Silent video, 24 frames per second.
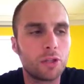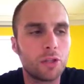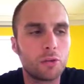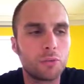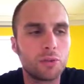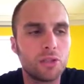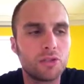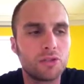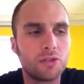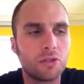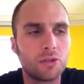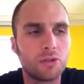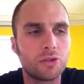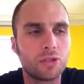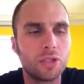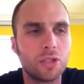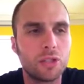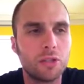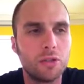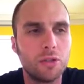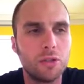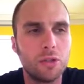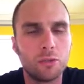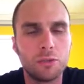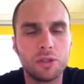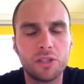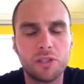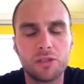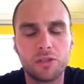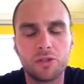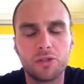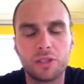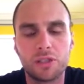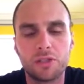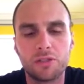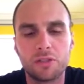
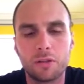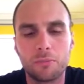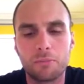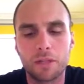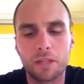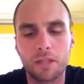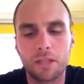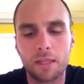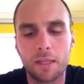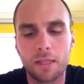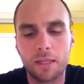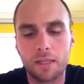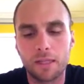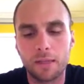researching something